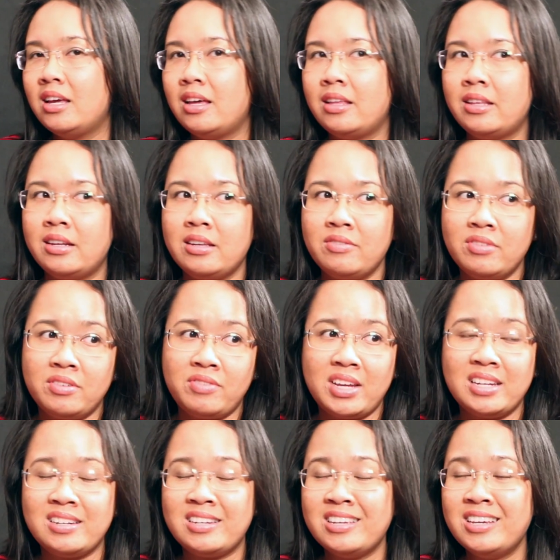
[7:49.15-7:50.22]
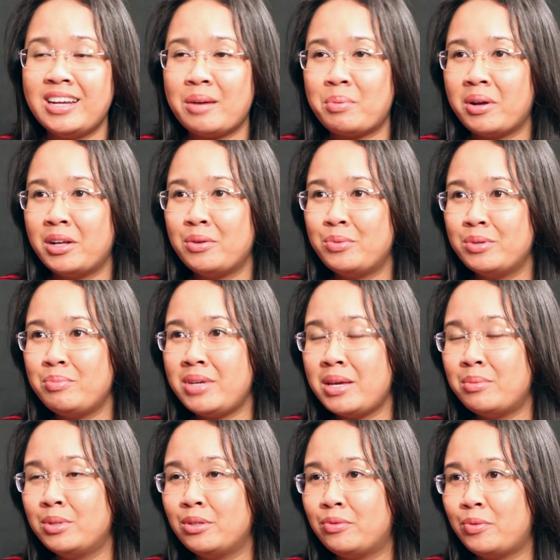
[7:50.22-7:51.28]
And then even if I did, I probably wouldn't be
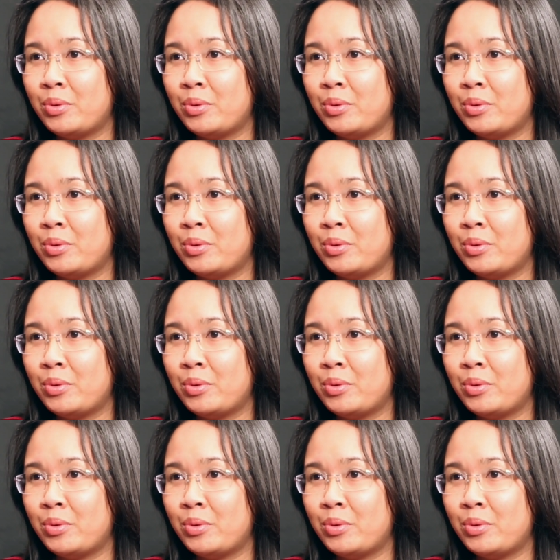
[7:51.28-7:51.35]
able to